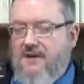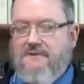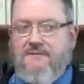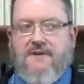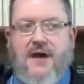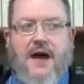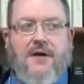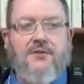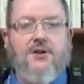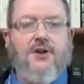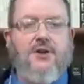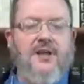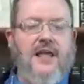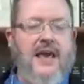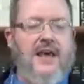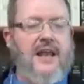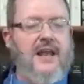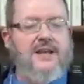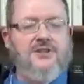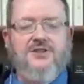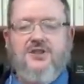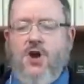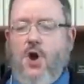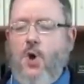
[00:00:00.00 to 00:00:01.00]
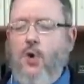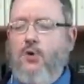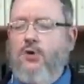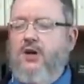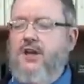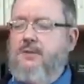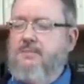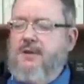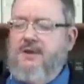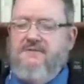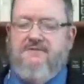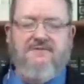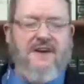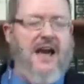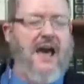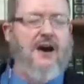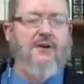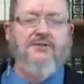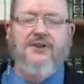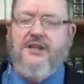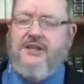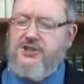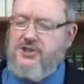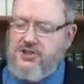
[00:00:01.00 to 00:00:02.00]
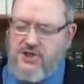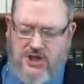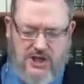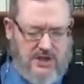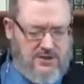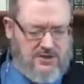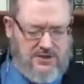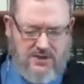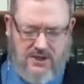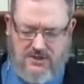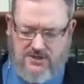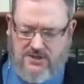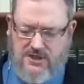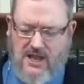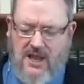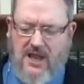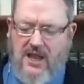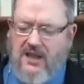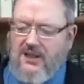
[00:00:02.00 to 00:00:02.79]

Father, let us only be found in Jesus.